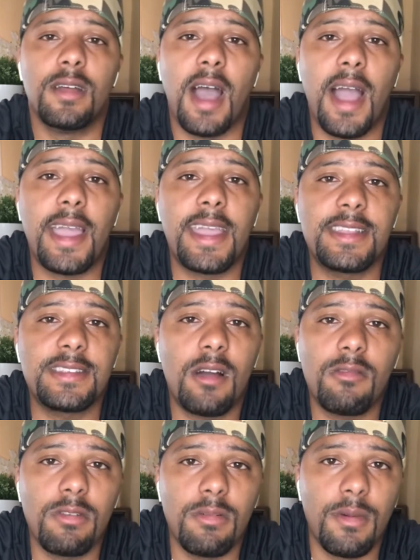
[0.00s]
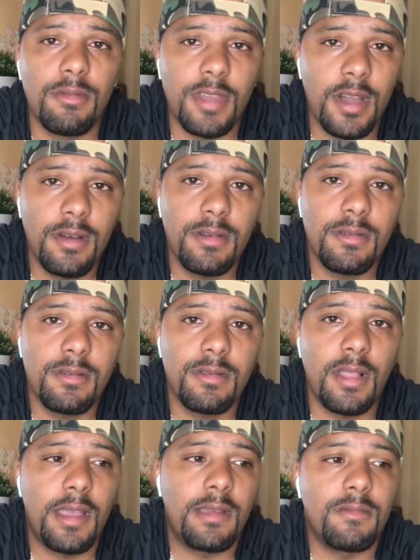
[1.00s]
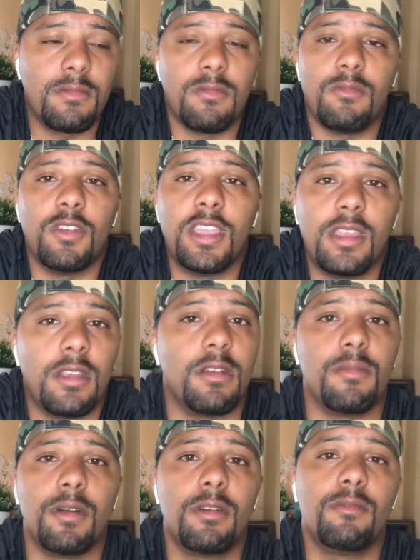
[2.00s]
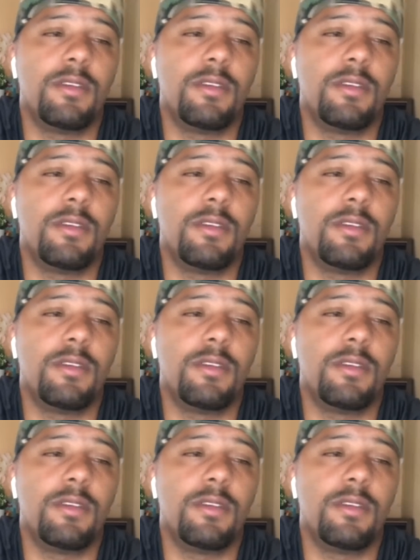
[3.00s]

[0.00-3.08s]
I can't talk no more, dog. Like we in here, bro.